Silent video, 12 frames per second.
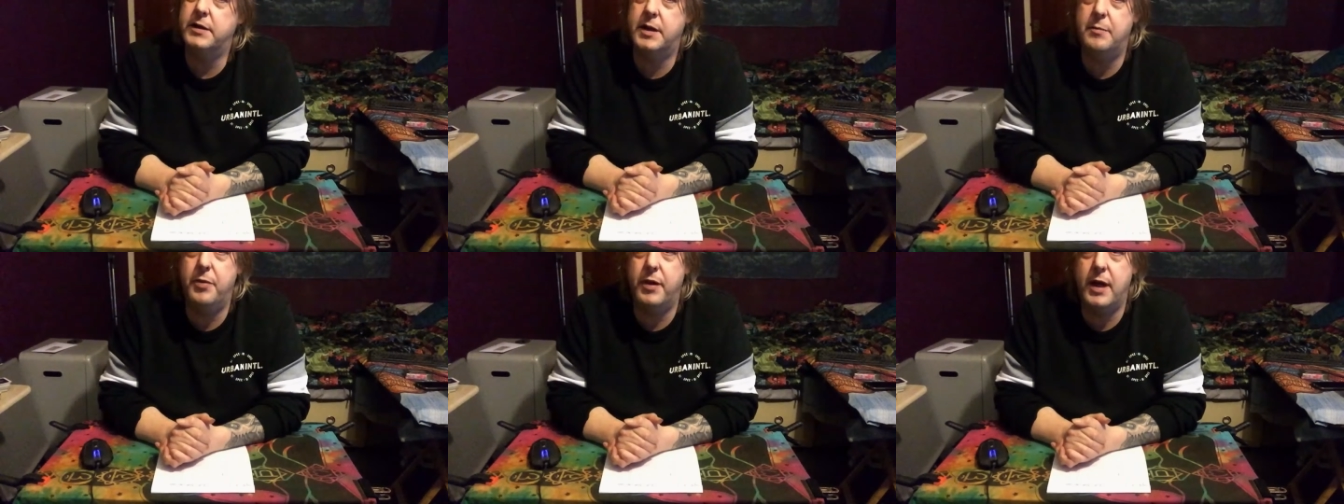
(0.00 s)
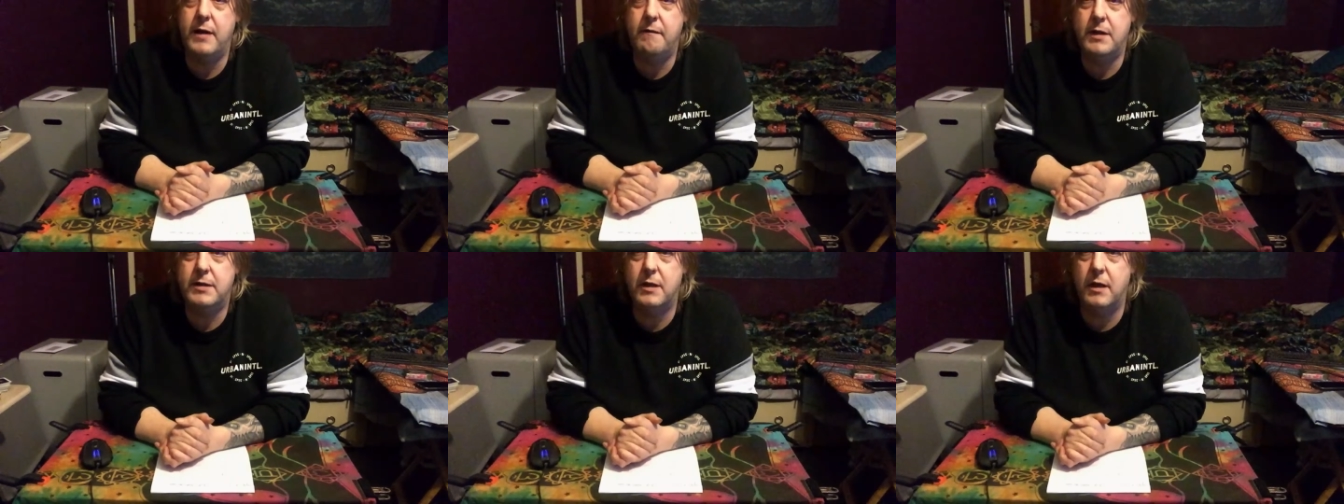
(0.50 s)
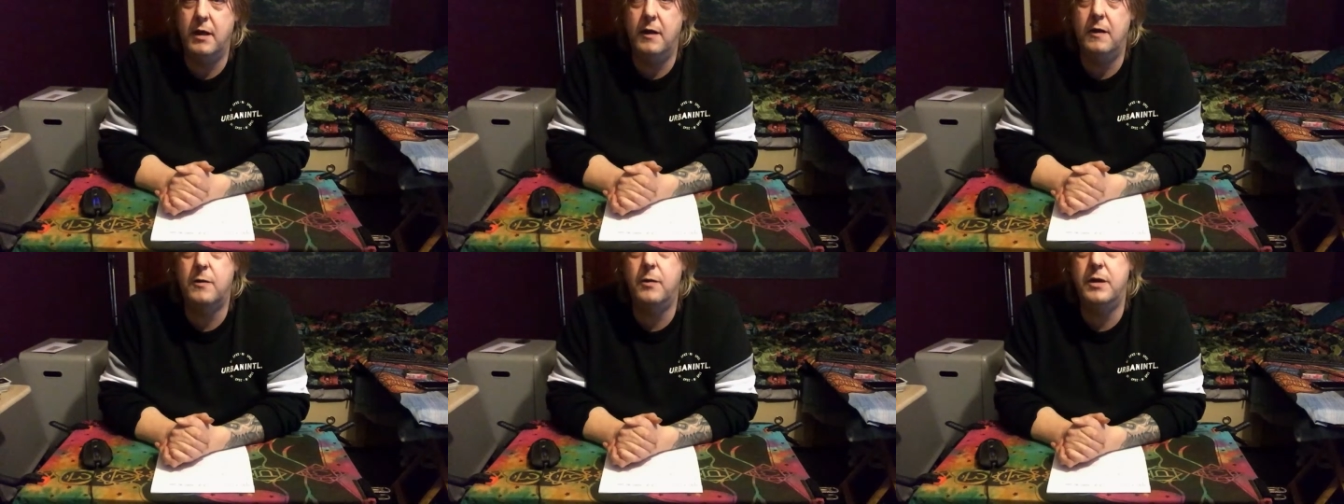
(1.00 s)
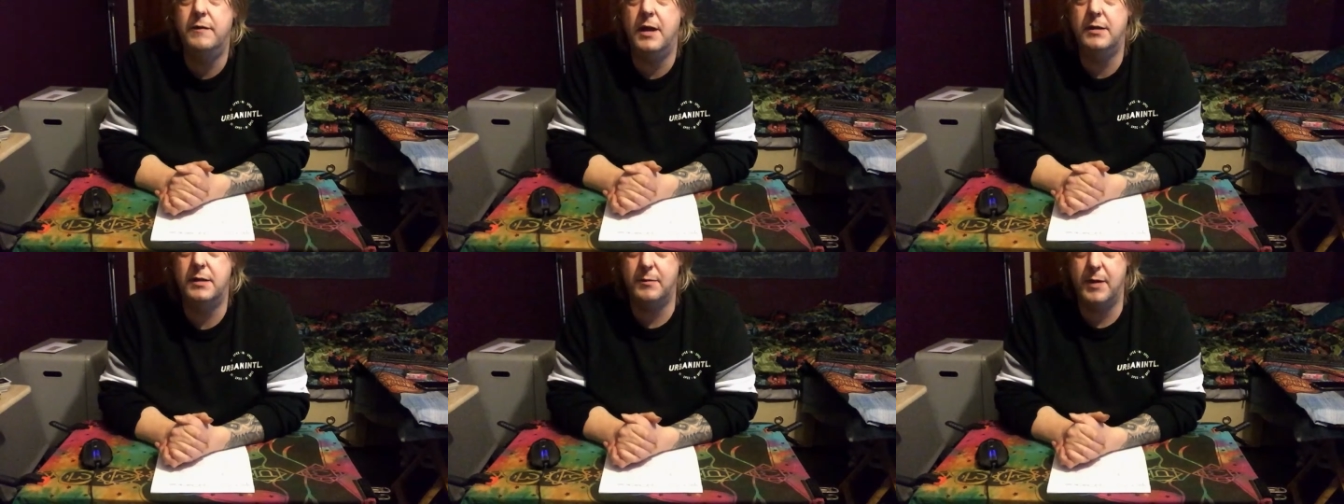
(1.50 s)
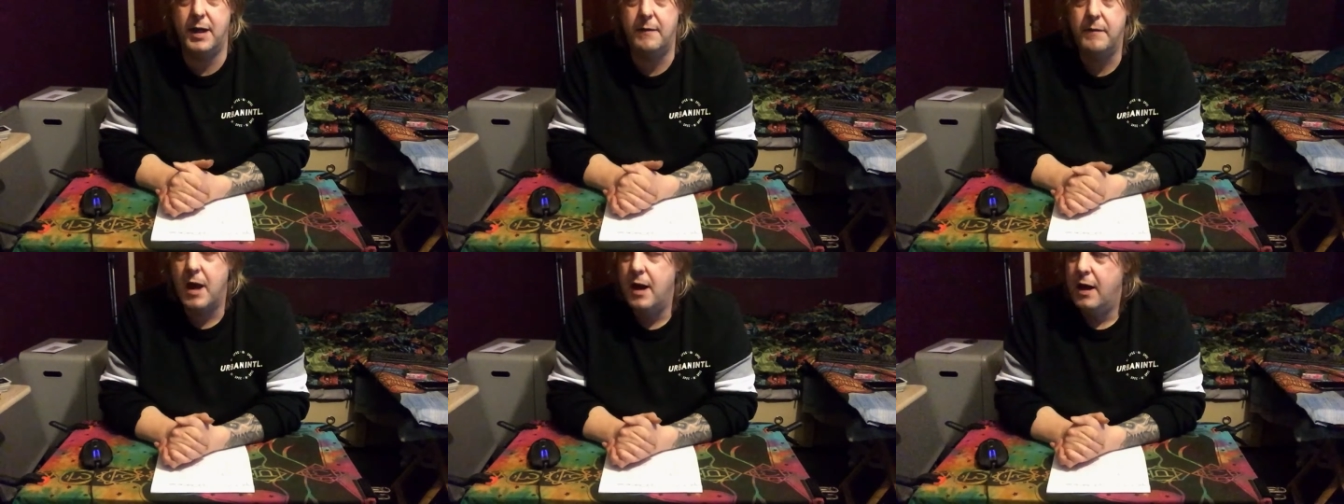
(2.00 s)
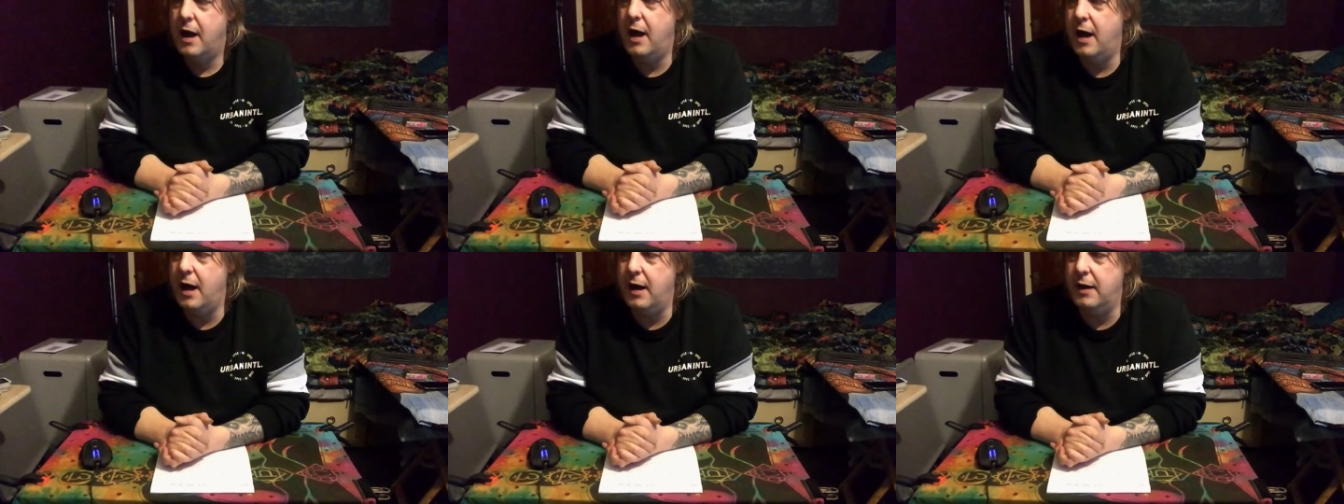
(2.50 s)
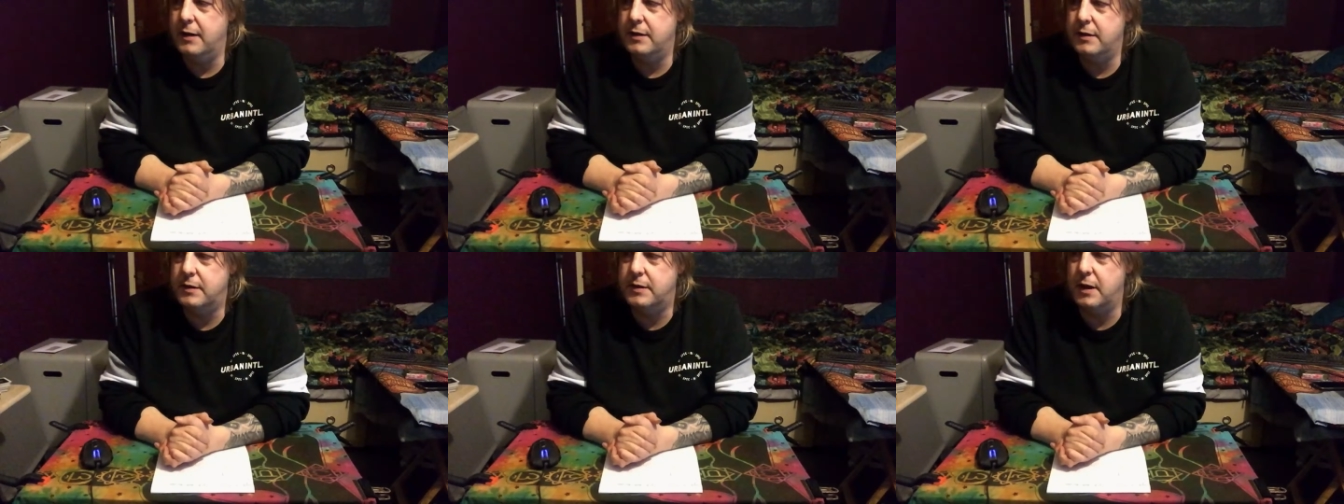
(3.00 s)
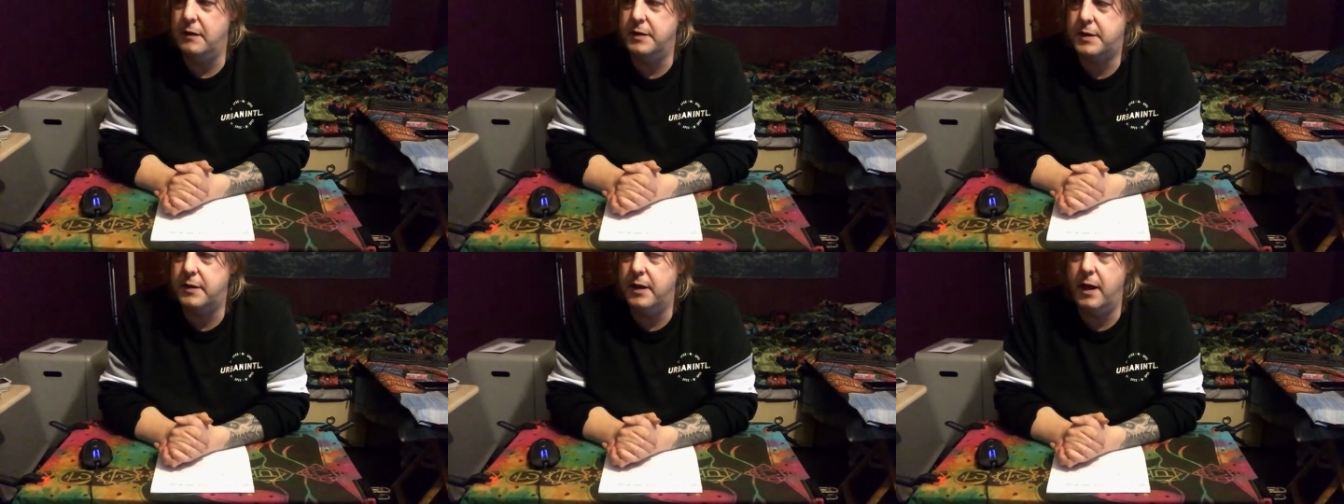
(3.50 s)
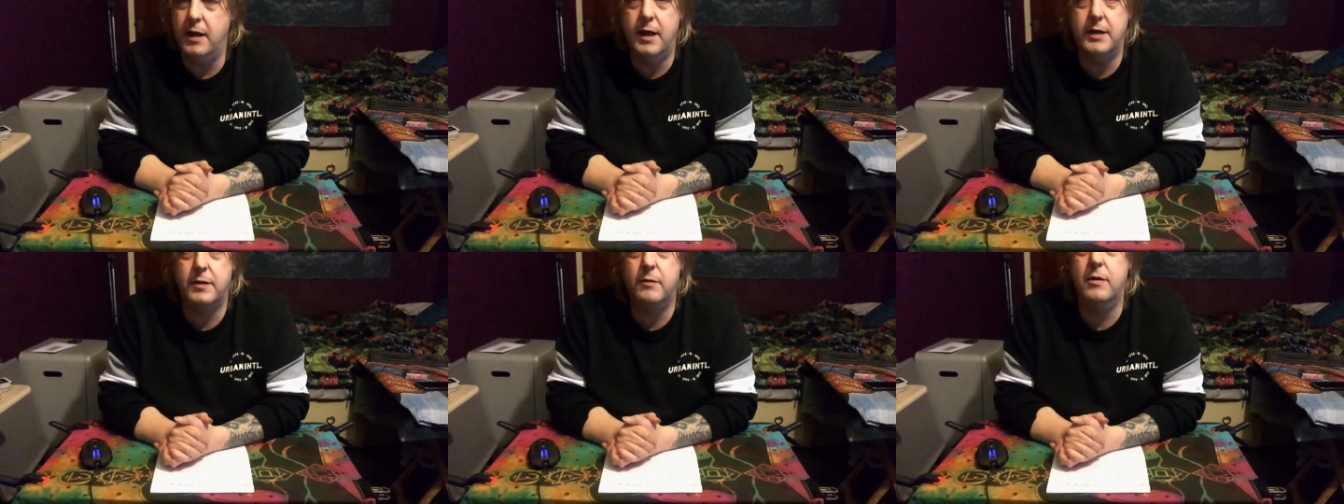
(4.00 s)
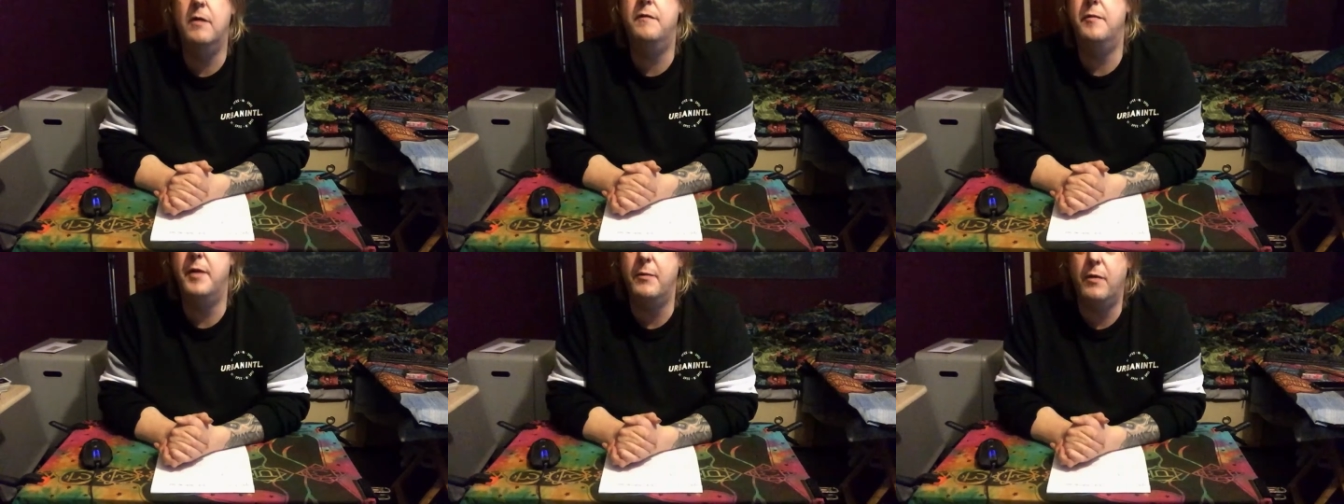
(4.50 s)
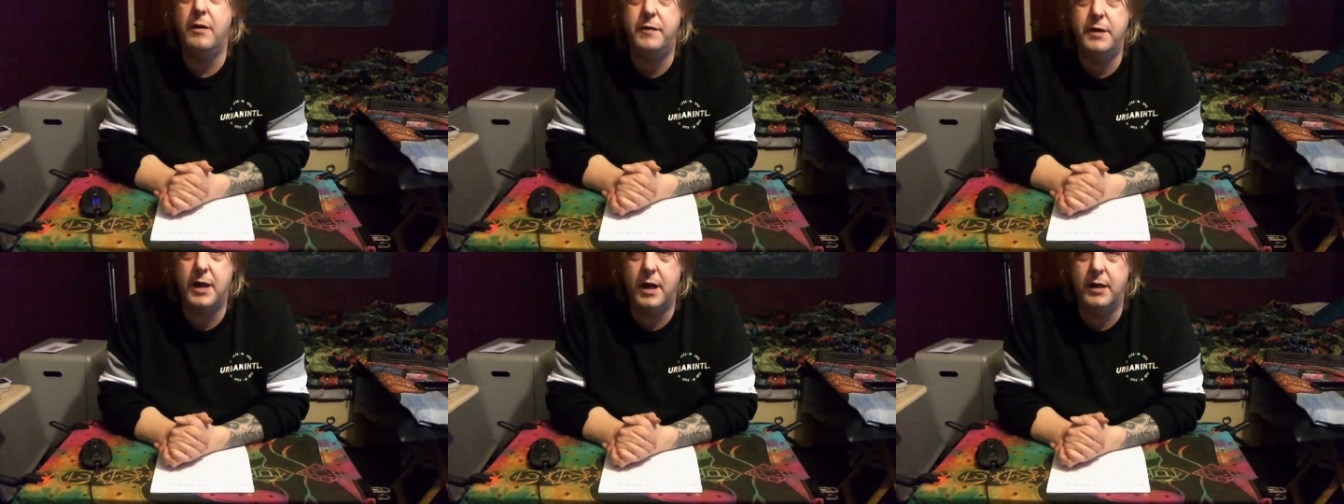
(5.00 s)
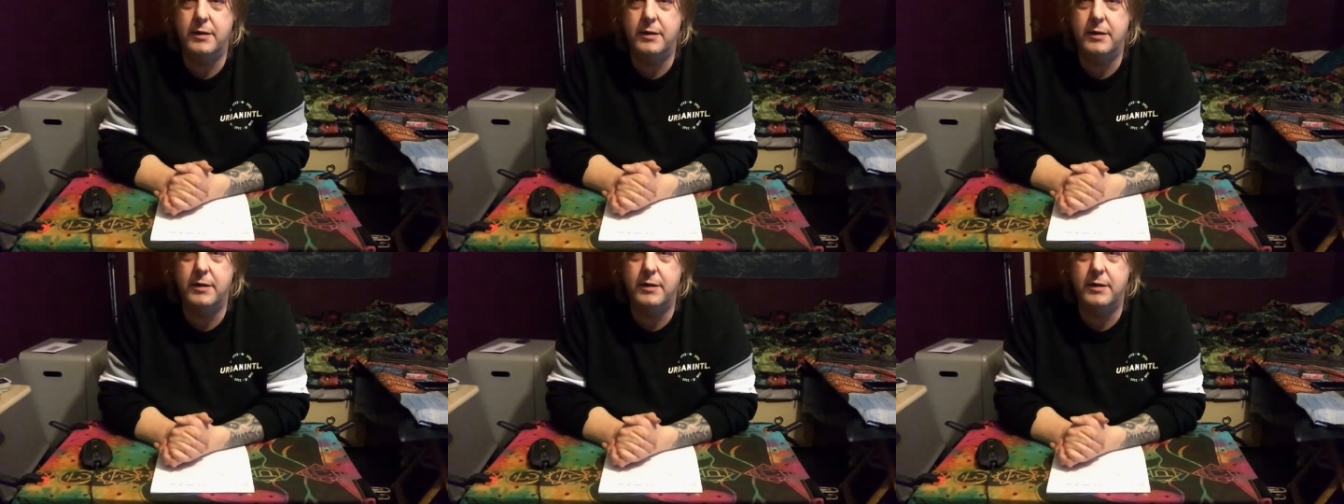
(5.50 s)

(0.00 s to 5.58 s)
somebody. It's kind of like, look what you've done to me. Uh, so it's kind of like that. It's all over me. What have you done?